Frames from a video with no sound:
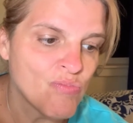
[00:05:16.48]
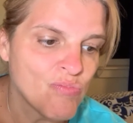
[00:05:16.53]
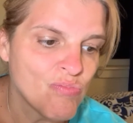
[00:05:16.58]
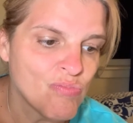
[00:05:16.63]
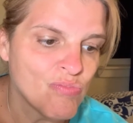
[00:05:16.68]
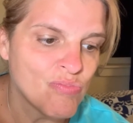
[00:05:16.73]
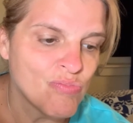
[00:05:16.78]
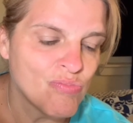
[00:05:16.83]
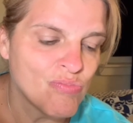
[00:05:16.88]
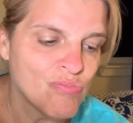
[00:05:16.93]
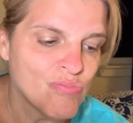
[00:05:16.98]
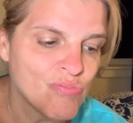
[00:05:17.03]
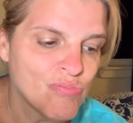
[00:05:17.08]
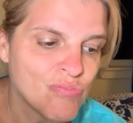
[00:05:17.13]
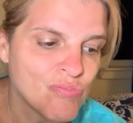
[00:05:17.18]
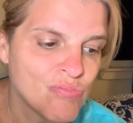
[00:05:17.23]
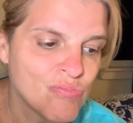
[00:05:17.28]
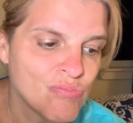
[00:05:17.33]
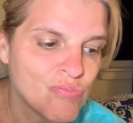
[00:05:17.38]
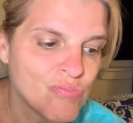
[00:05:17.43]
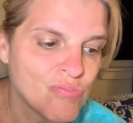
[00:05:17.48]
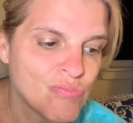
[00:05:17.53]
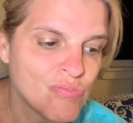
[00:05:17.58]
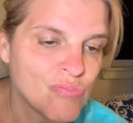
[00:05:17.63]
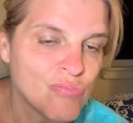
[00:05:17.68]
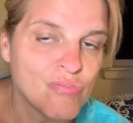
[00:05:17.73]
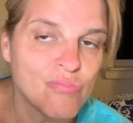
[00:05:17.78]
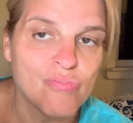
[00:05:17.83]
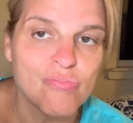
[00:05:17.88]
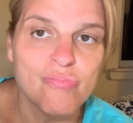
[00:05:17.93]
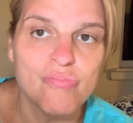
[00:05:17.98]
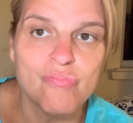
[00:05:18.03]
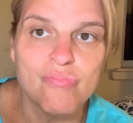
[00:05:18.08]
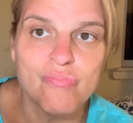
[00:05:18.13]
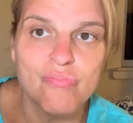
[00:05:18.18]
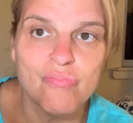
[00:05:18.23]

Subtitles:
[no speech]